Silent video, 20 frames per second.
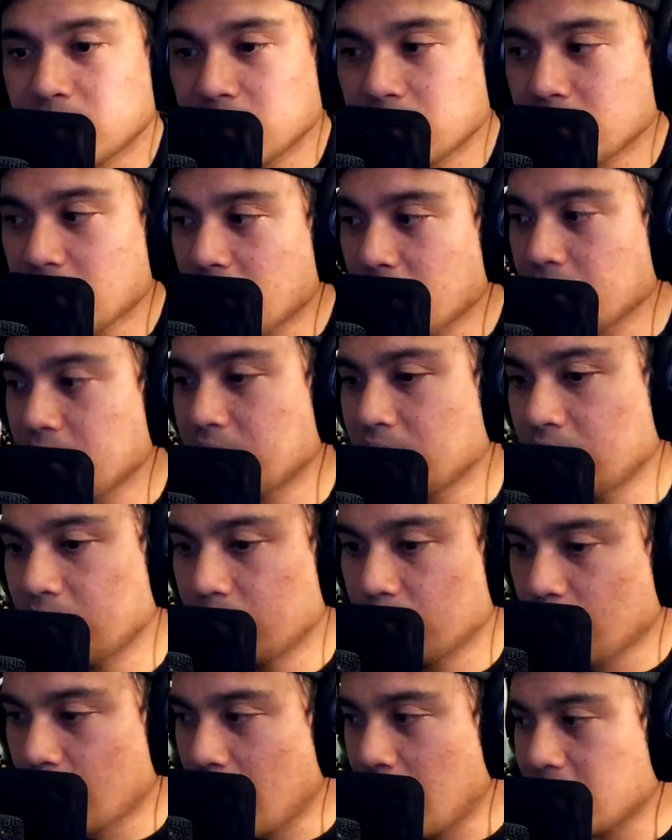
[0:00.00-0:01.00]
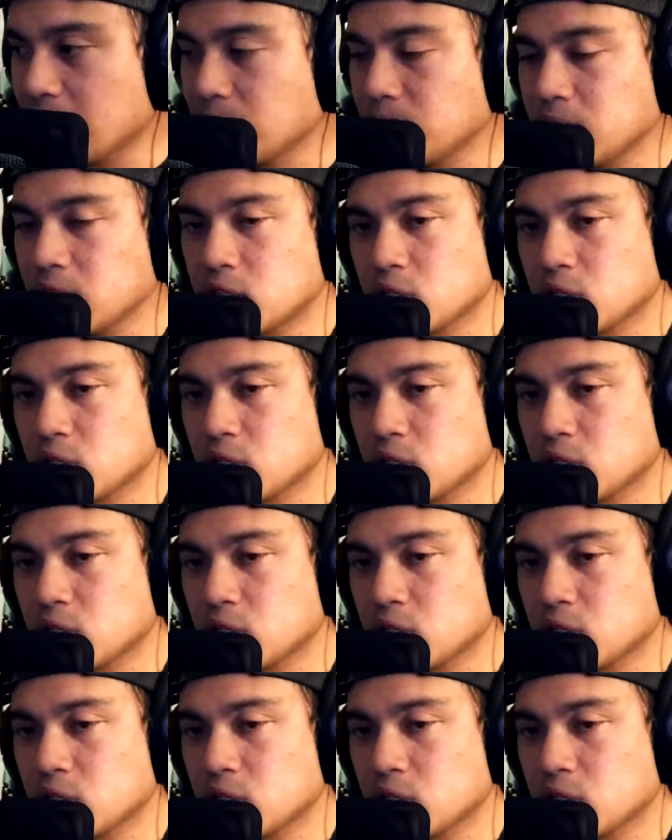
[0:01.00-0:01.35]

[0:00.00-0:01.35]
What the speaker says: You know how it randomly